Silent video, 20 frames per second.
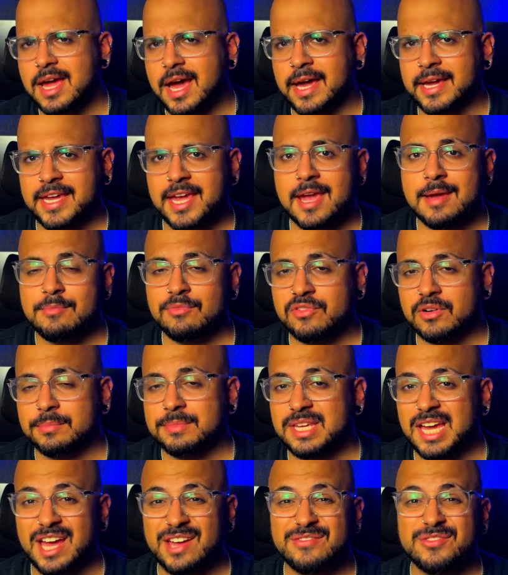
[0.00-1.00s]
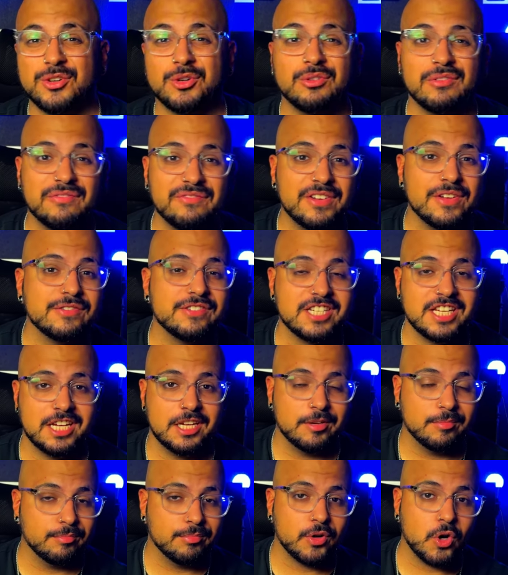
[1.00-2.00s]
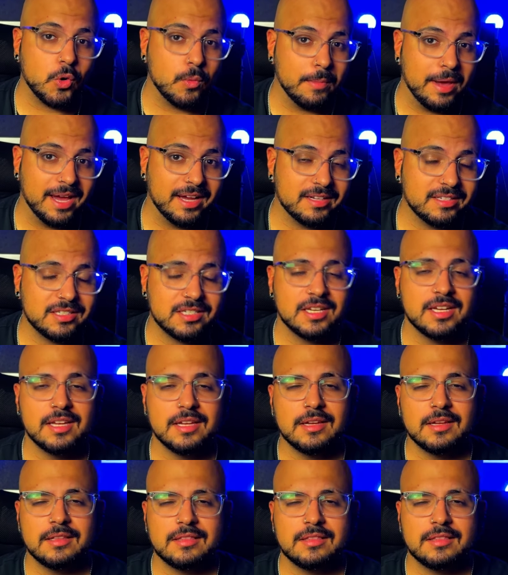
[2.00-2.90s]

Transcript: I came from the iPhone fifteen Pro Max.